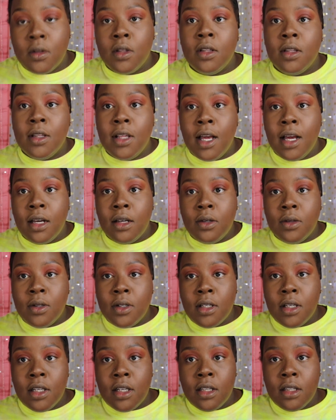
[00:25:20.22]
You're not
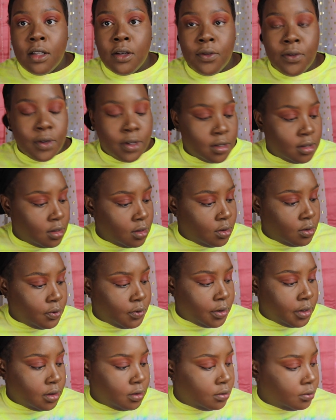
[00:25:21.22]
going to get it the first go
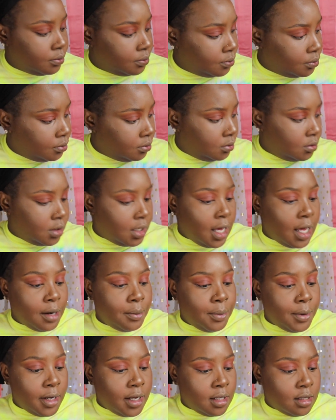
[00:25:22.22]
around. You gotta
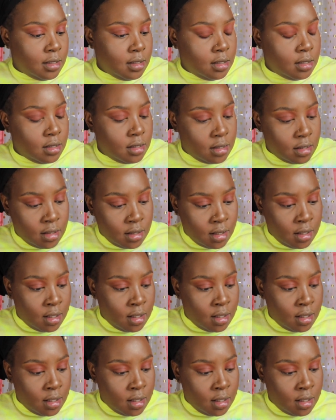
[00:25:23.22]
practice.